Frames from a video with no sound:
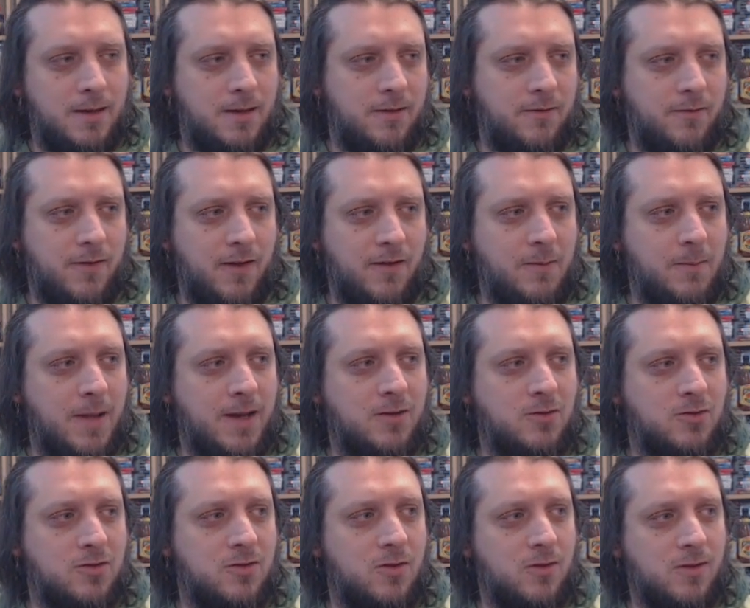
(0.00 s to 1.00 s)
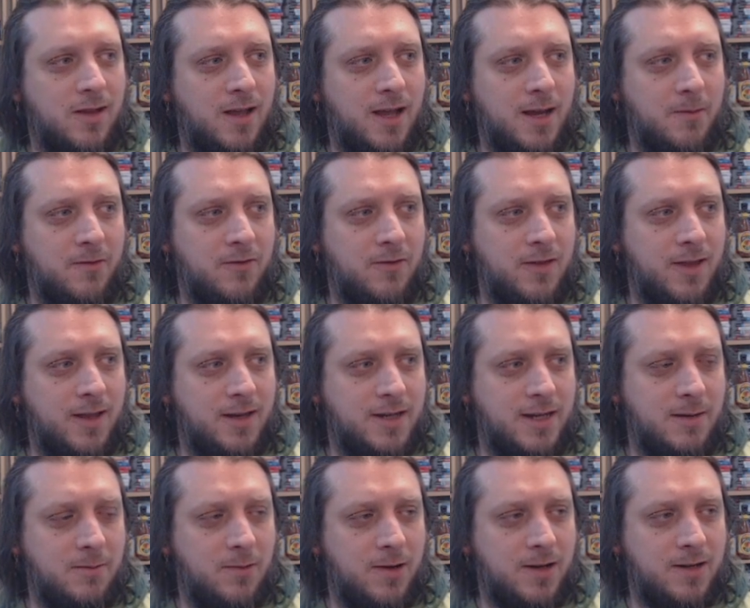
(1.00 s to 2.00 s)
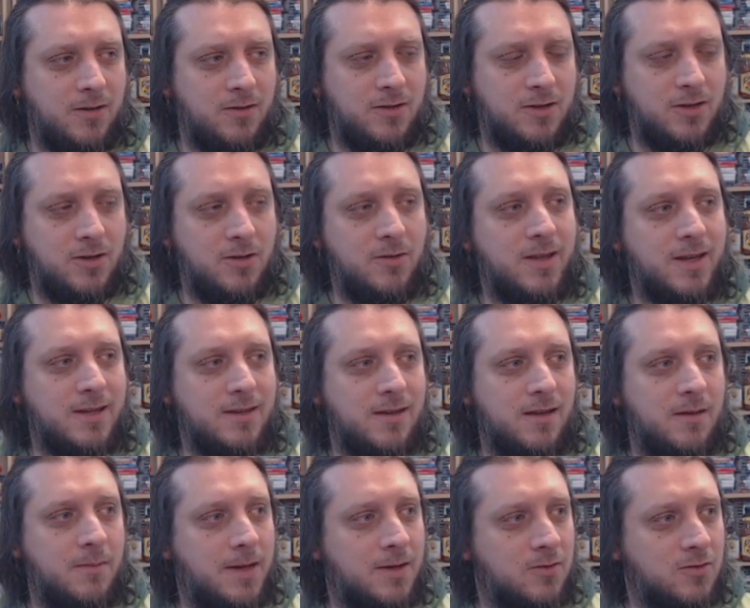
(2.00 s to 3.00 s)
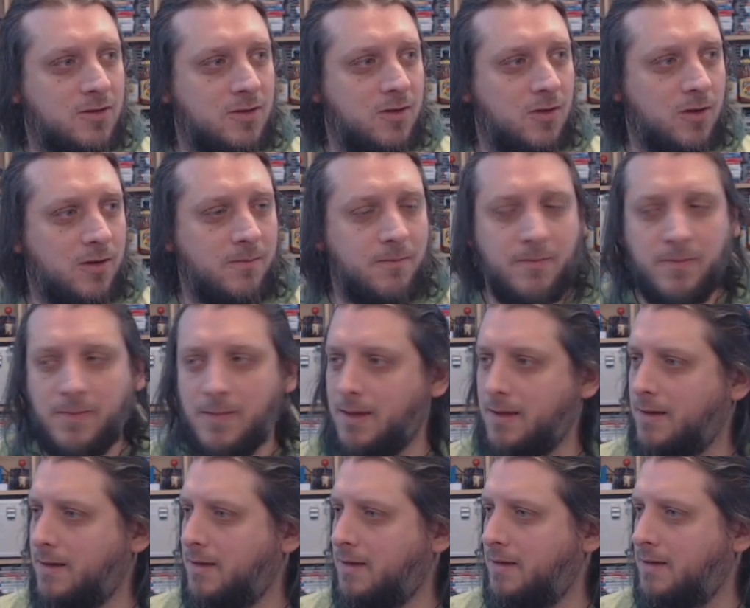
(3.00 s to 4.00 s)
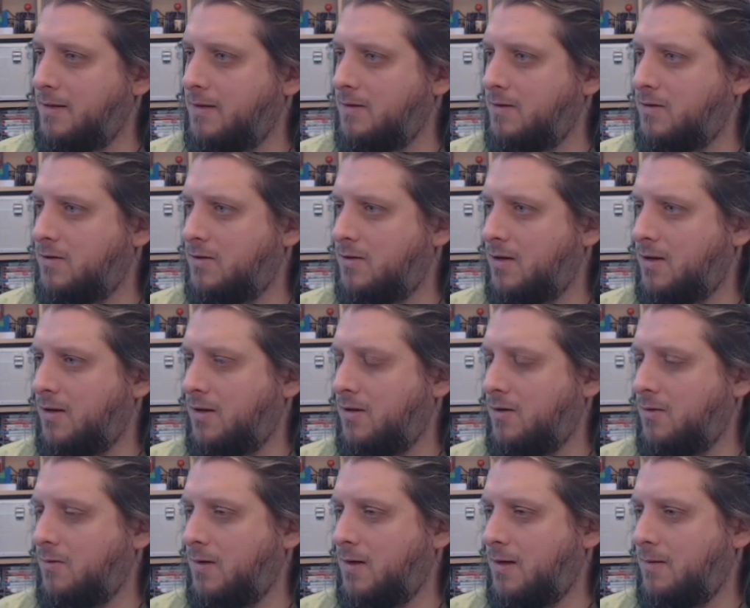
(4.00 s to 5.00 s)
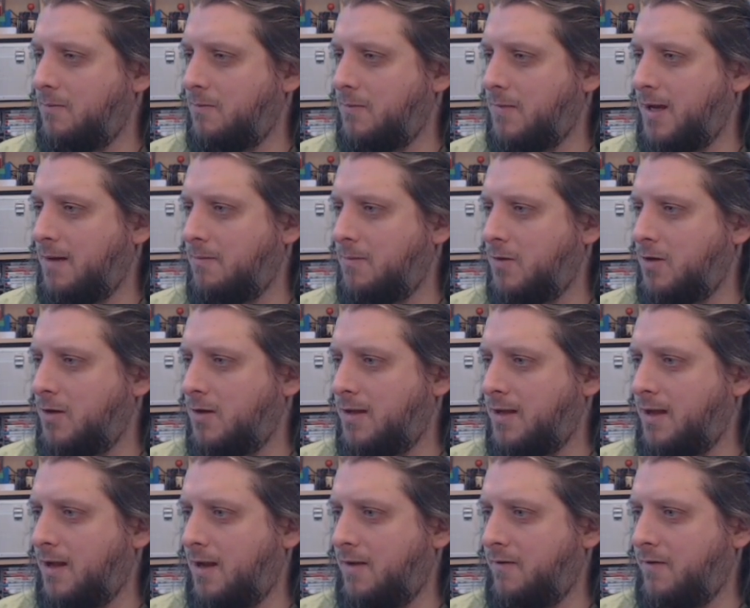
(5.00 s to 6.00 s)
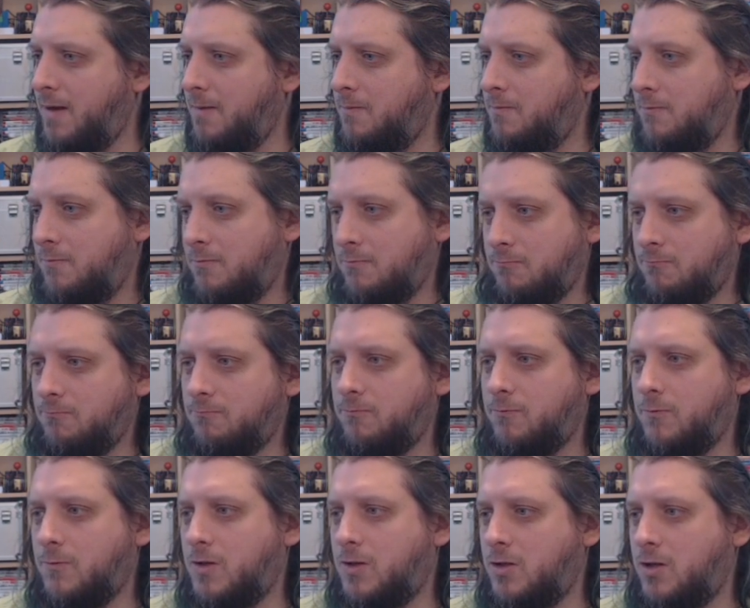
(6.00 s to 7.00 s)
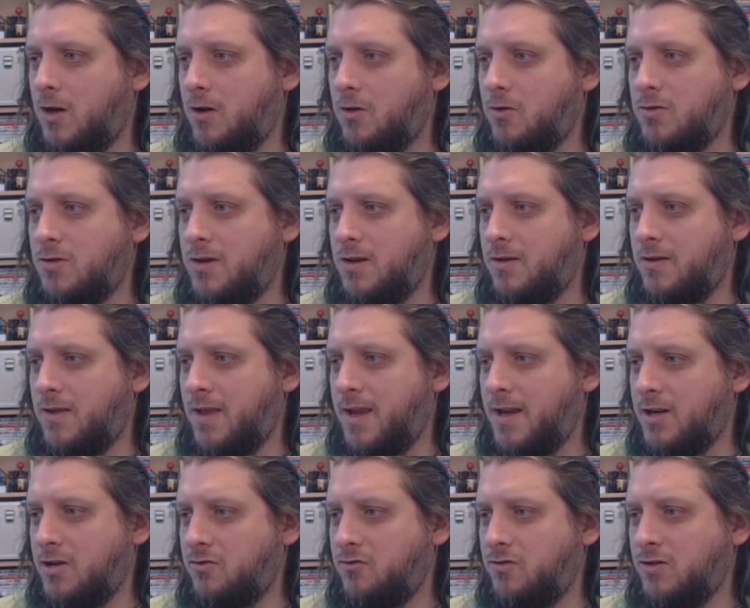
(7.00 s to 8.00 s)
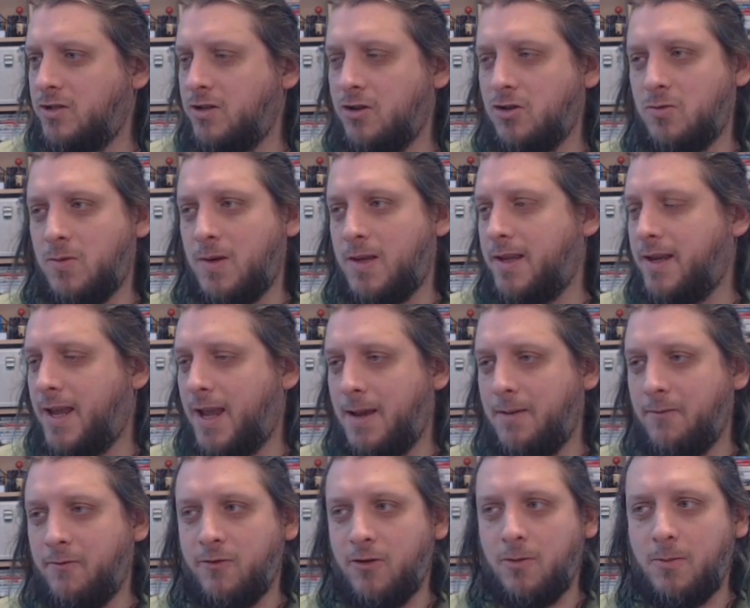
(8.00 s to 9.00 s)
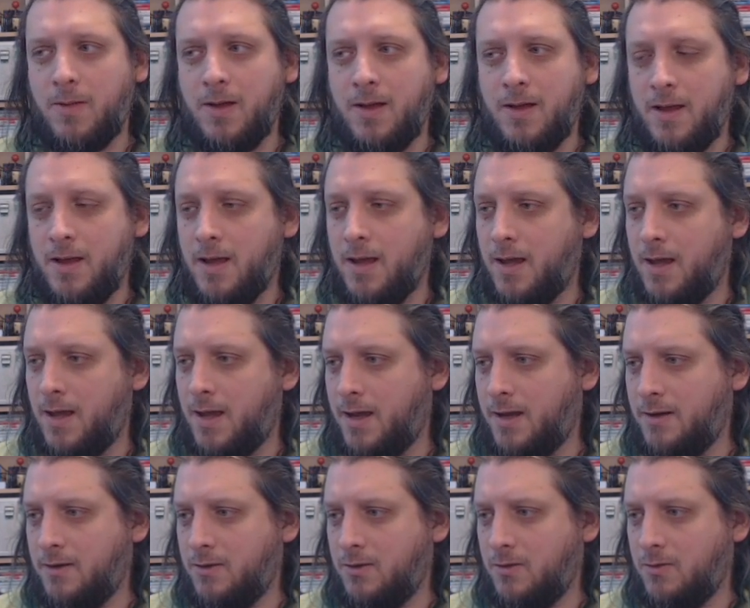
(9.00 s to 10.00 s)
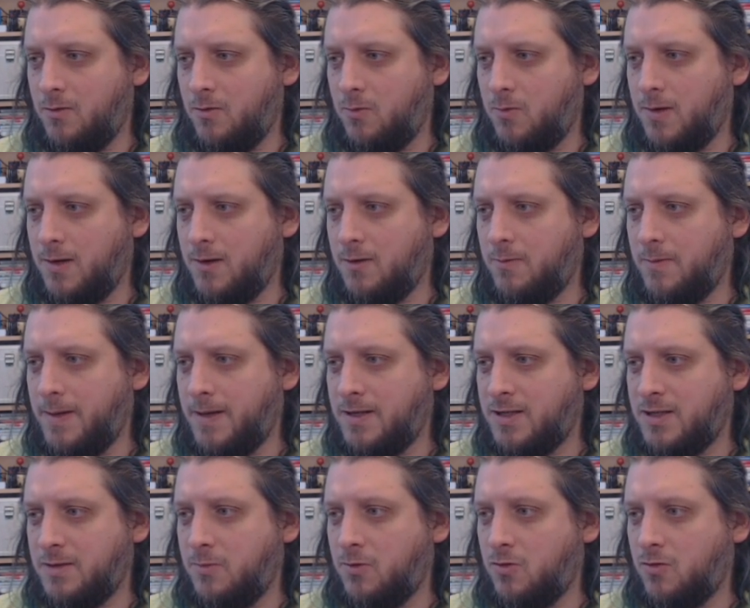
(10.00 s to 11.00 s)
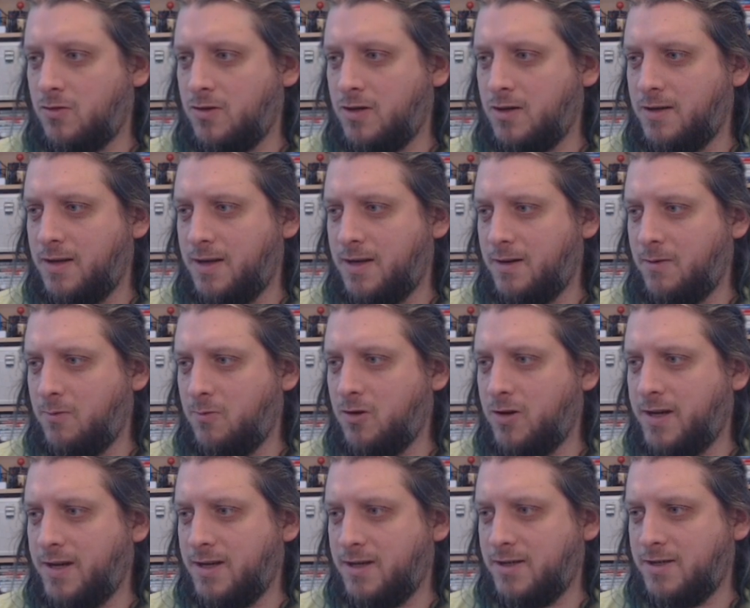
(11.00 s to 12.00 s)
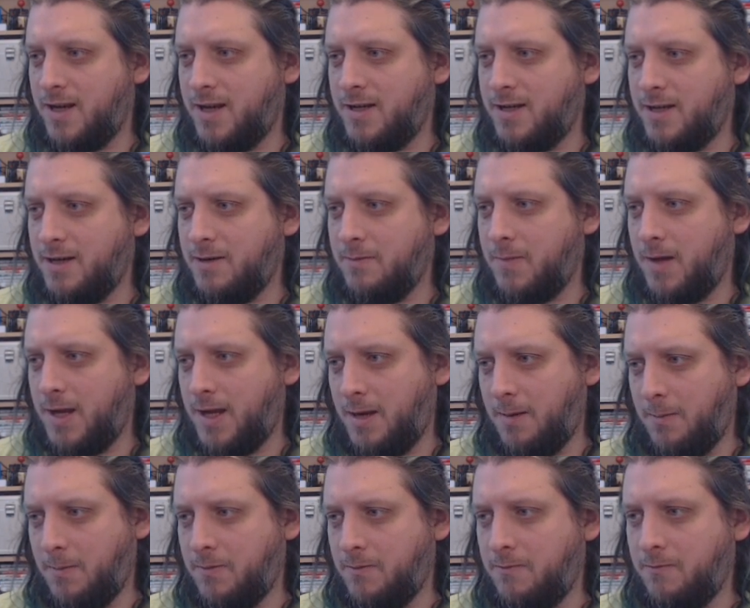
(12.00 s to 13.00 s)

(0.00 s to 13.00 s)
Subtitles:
very Metal Slug-like before that team went on to do things like Metal Slug. So, yeah, early IREM shows their history, shows where they came from, and will be supported in a working state in MAME,